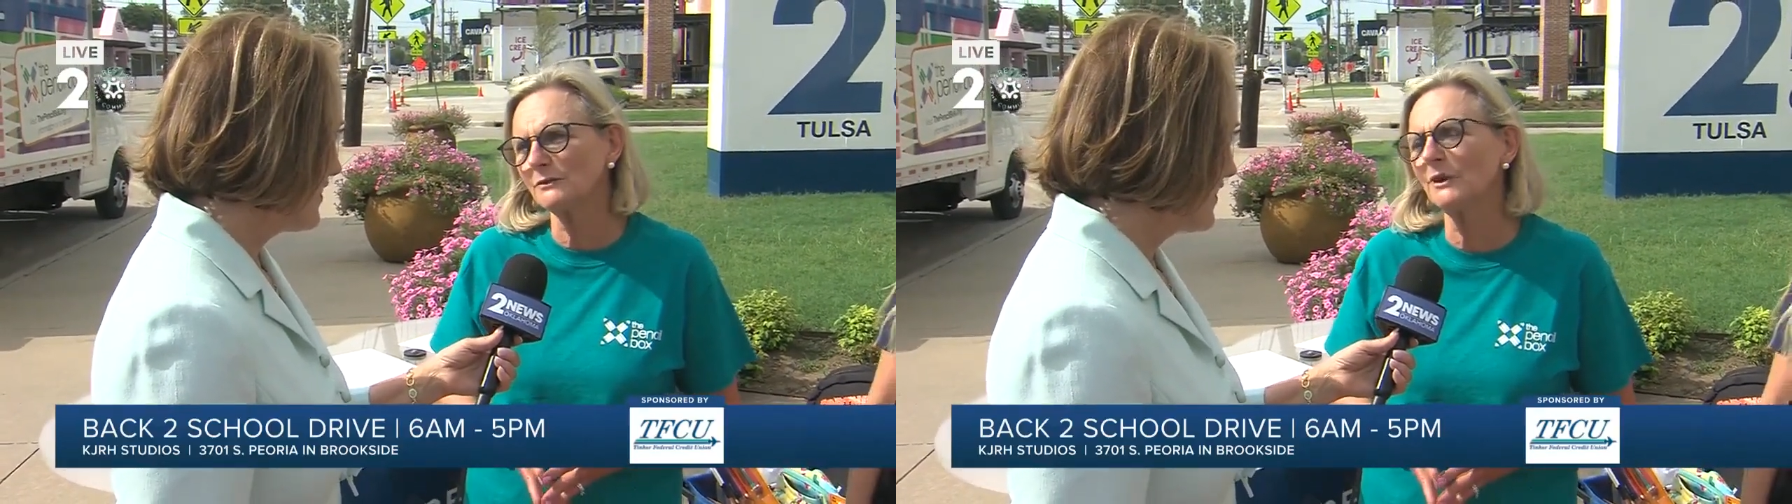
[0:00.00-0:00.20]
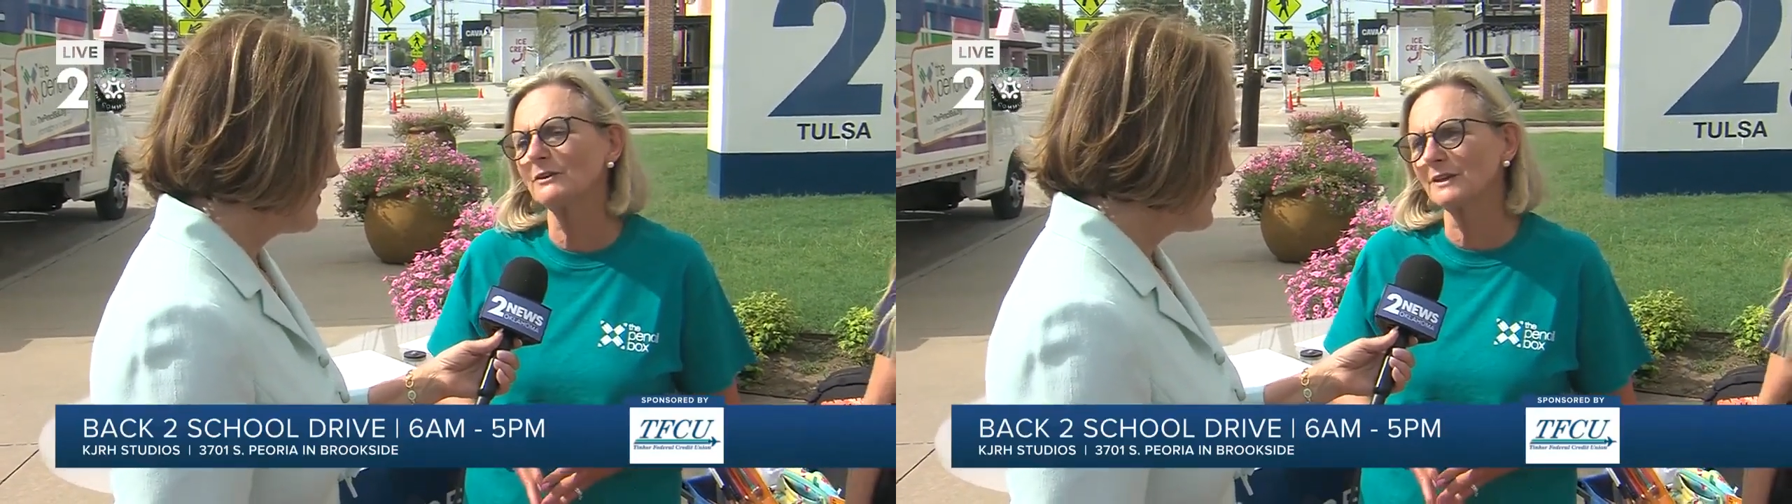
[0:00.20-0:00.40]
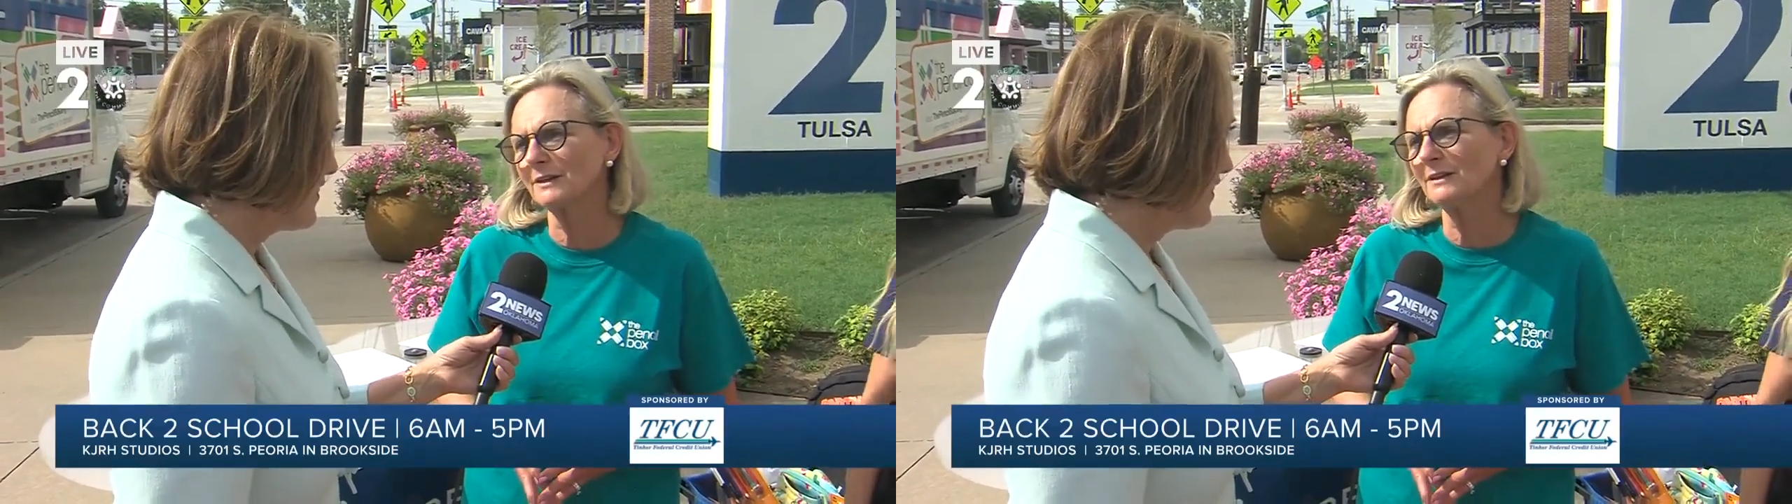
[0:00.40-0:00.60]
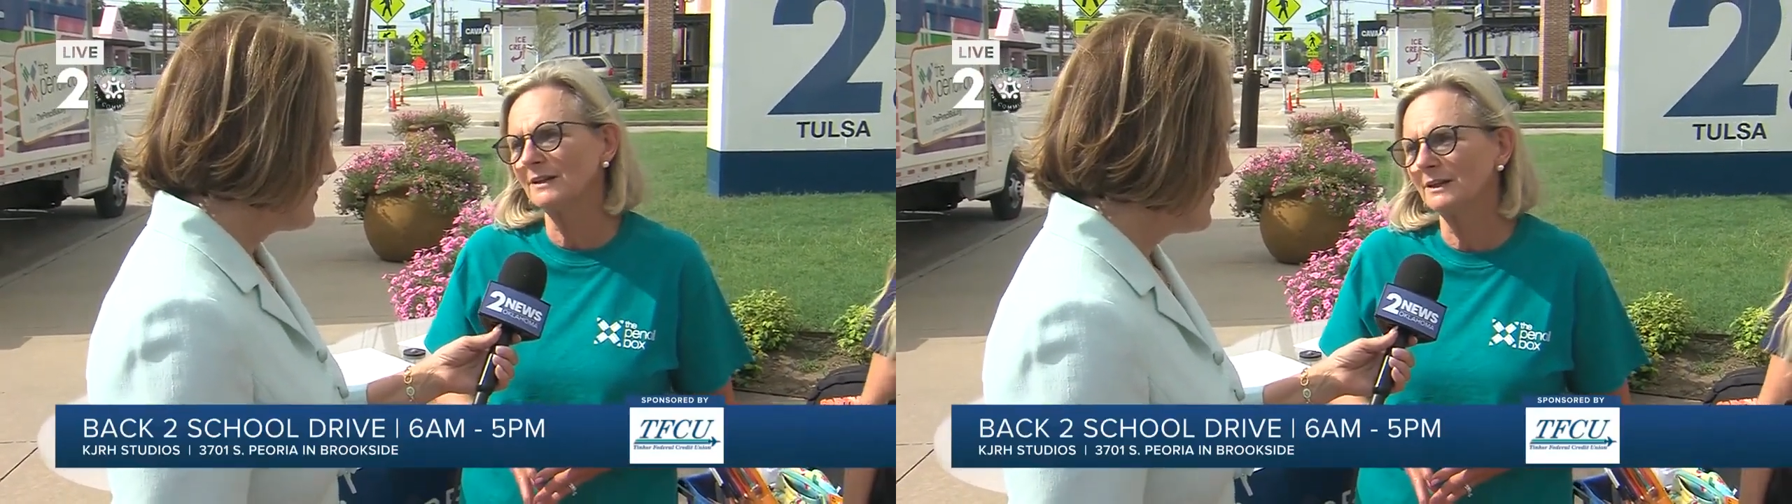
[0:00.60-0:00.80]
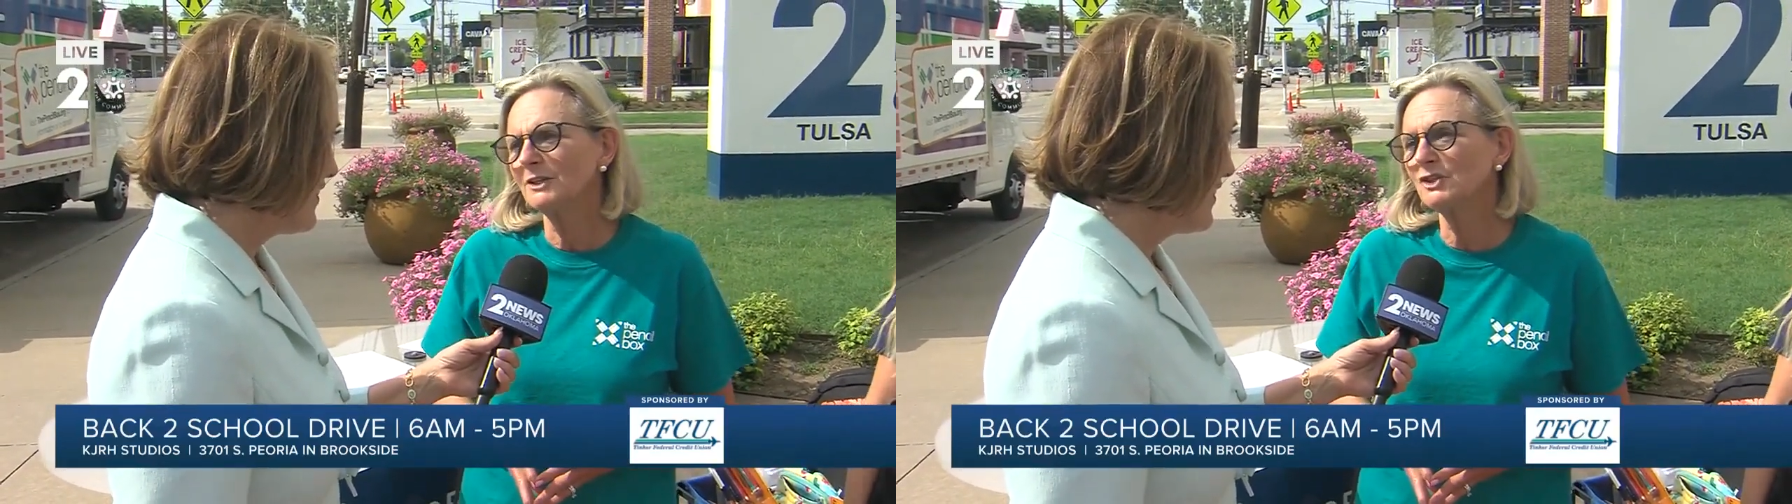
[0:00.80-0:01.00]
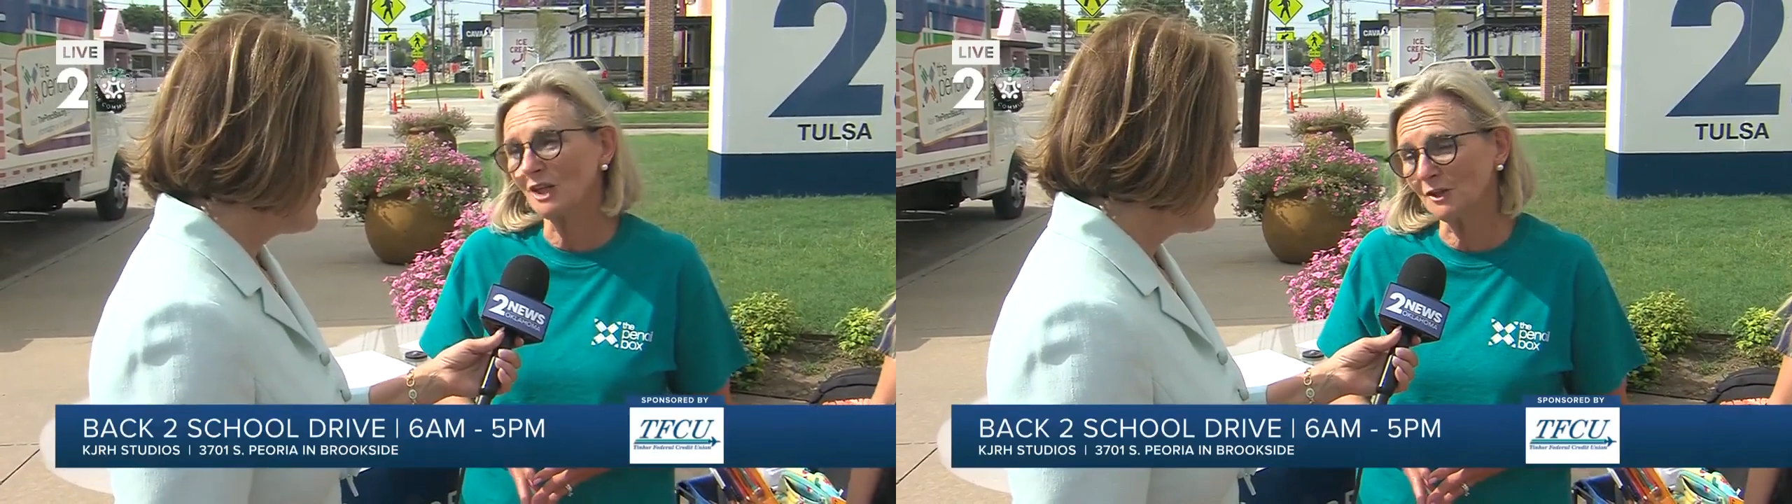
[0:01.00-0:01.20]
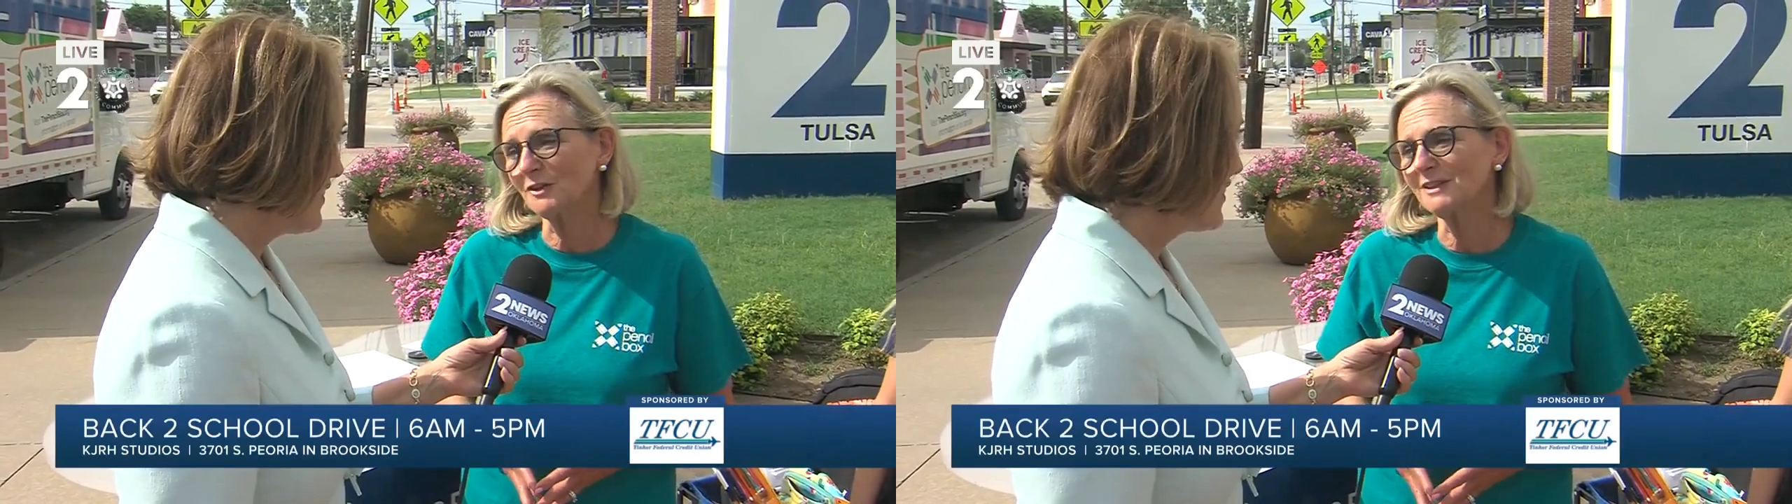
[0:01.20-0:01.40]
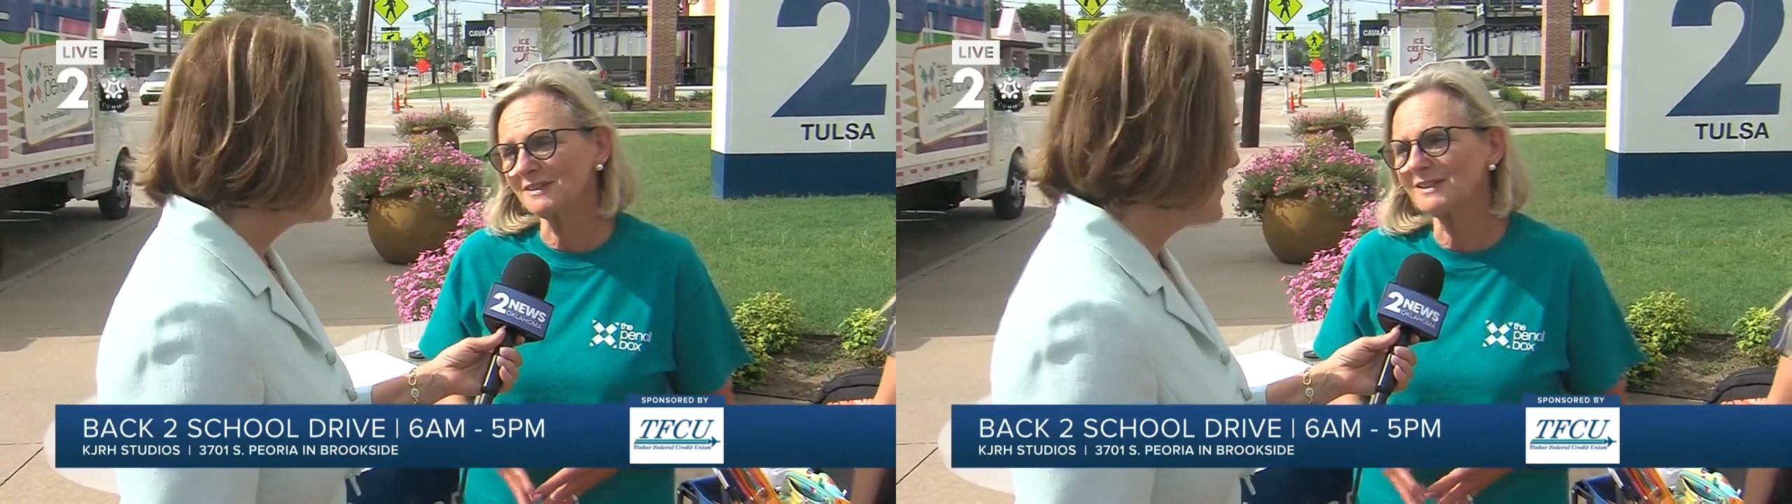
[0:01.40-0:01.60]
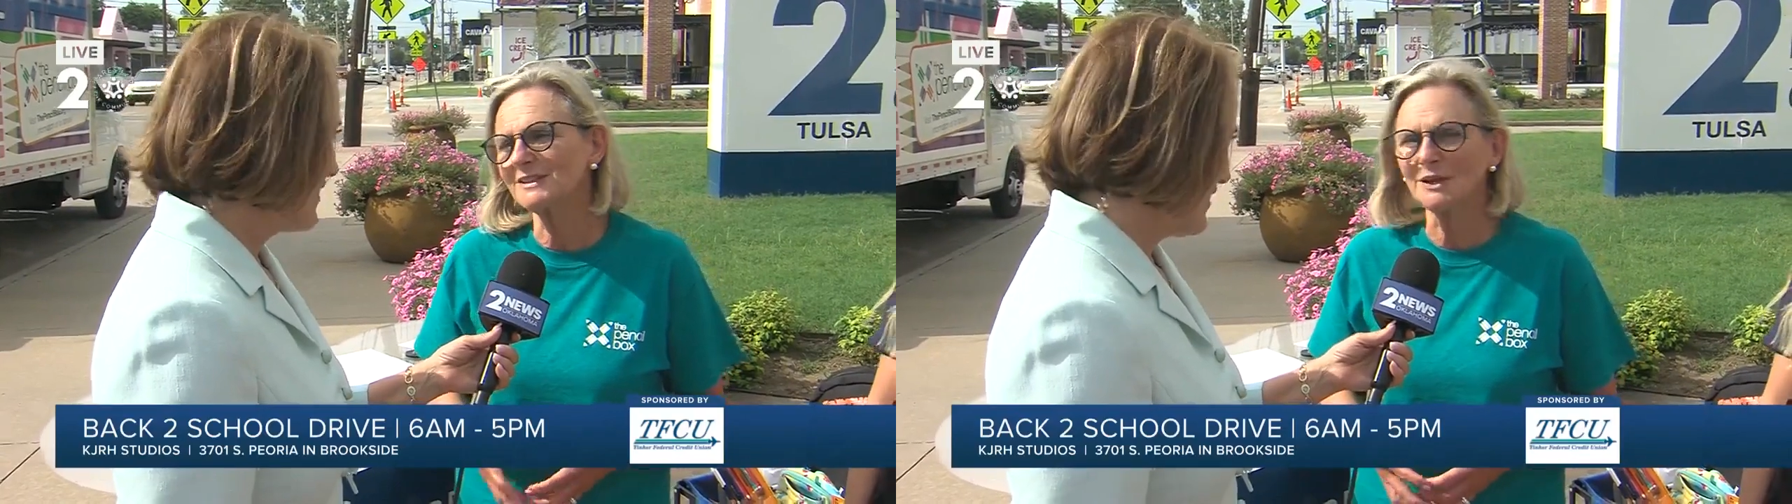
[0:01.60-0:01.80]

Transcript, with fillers: very generous.